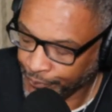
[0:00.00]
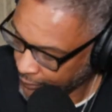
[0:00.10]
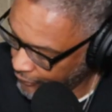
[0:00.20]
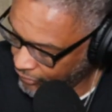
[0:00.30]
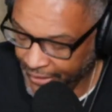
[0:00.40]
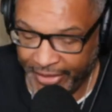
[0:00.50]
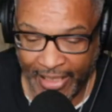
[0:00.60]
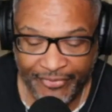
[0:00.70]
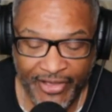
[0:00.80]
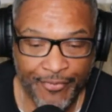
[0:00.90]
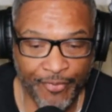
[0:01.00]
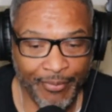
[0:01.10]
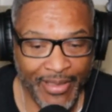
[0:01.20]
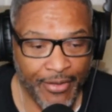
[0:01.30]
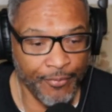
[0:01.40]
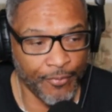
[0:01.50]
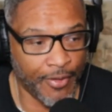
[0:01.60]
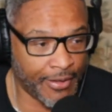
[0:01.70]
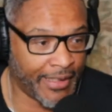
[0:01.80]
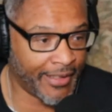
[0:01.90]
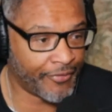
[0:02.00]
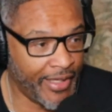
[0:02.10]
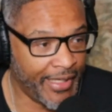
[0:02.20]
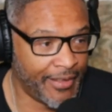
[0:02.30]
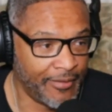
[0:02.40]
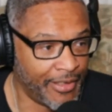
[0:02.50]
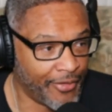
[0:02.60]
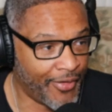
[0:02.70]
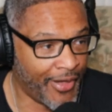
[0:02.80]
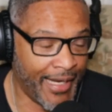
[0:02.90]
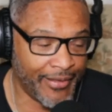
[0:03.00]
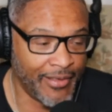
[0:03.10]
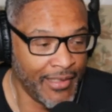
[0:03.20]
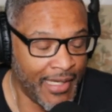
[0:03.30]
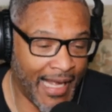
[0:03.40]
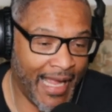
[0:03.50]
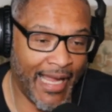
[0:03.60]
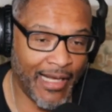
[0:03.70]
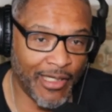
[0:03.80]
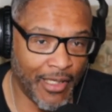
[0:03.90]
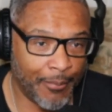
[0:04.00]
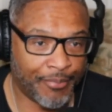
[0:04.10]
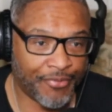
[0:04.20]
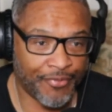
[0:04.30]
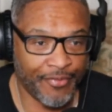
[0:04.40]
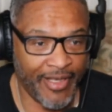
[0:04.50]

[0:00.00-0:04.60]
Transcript: twenty nineteen for me. Uh, like I said, you know, I had I had ups,